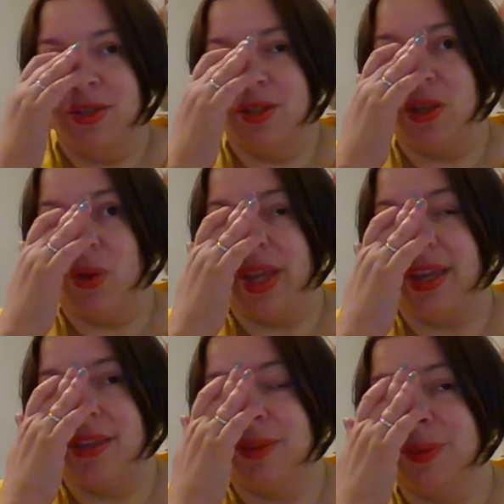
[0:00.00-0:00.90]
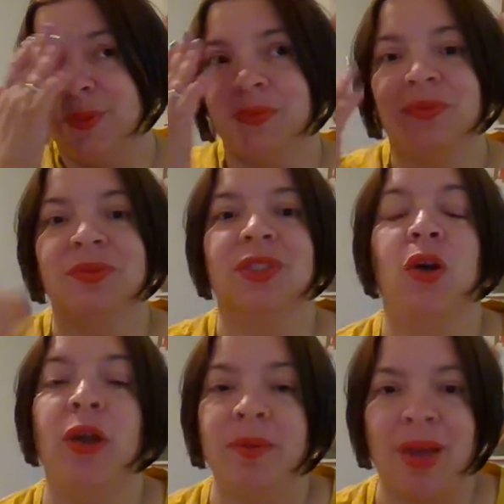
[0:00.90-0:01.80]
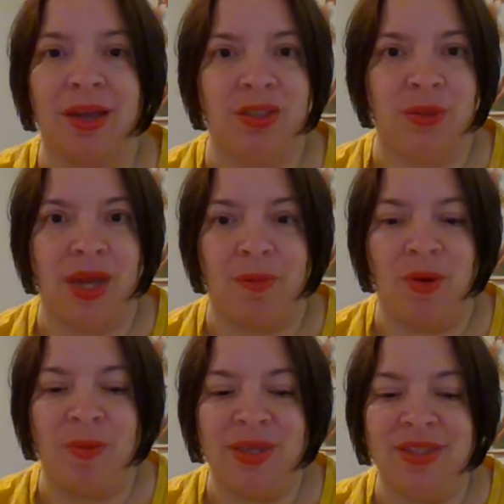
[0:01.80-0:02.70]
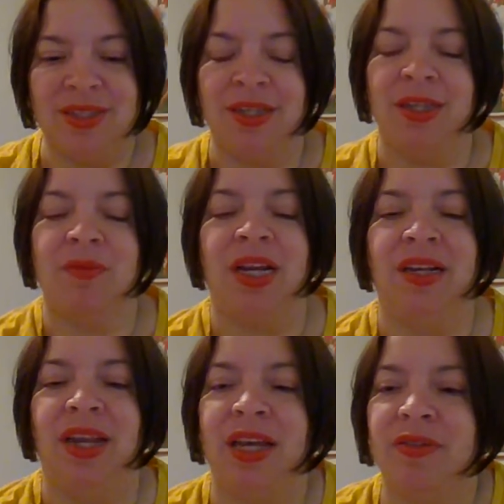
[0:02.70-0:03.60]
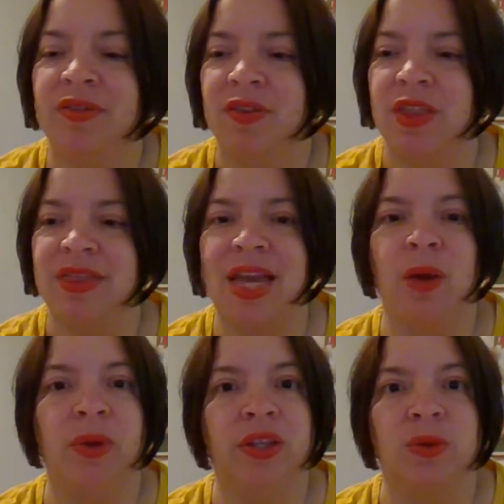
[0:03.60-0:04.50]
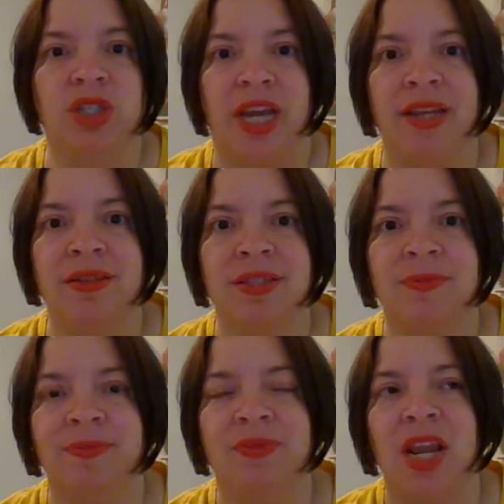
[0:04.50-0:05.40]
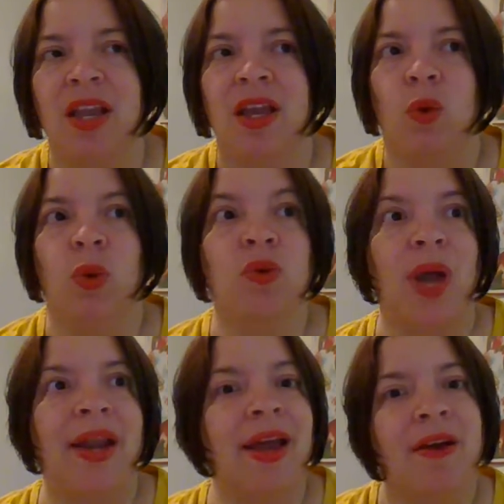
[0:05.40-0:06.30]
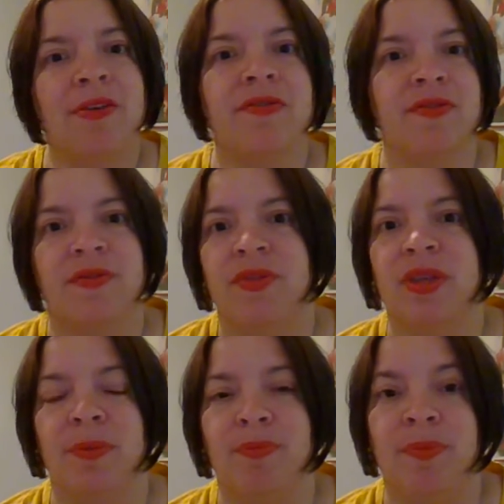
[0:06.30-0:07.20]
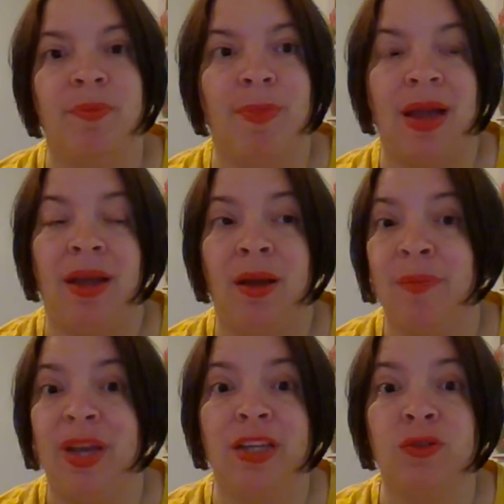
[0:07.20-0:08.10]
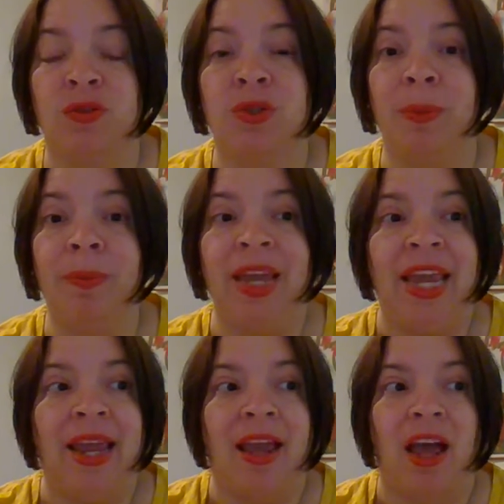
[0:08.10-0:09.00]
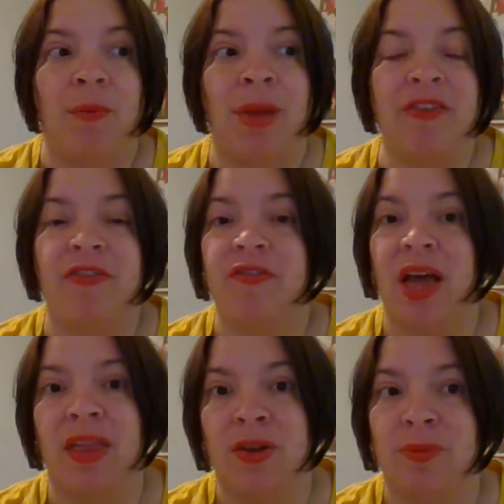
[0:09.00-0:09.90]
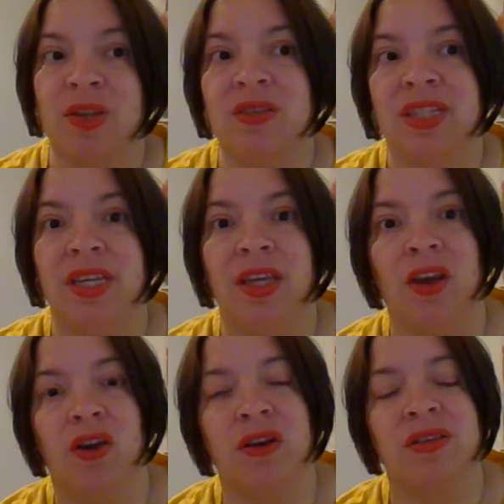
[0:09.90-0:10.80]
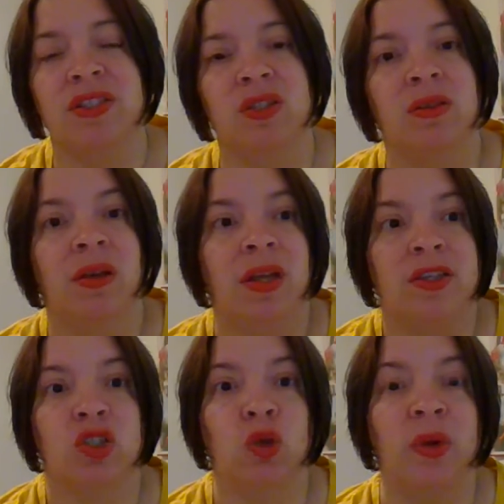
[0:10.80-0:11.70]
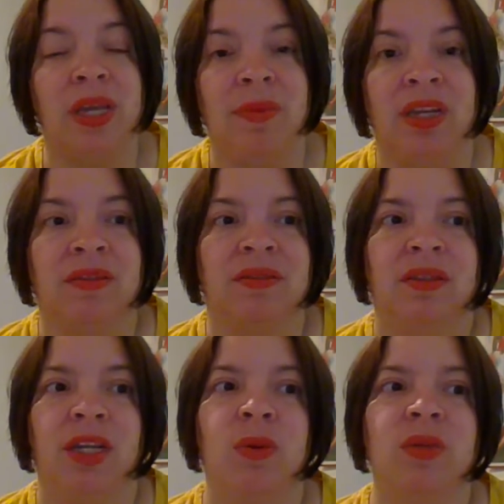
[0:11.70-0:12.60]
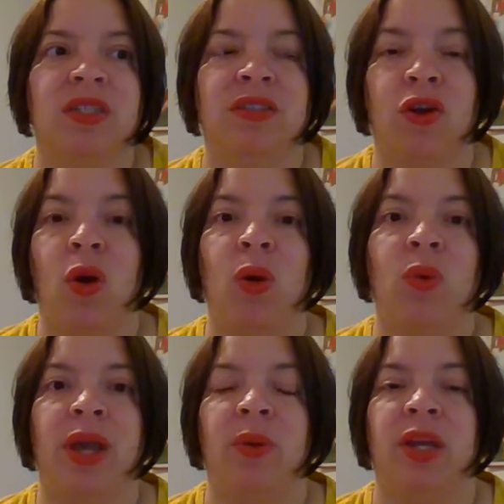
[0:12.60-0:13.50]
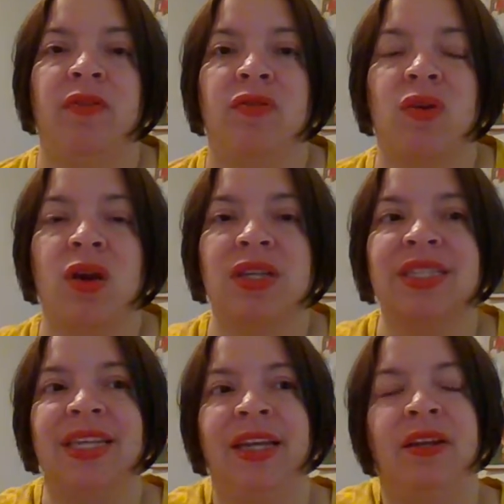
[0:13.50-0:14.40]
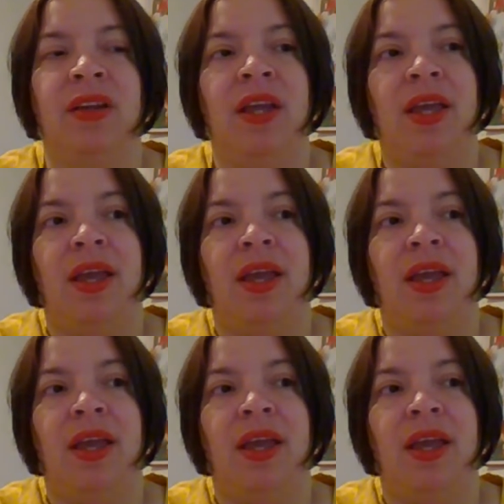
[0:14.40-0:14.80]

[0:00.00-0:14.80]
So going back to that moment in my life, that window shaked. We ran out of the bedroom. My father, because he heard us screaming, he was in the hallway waiting for us, and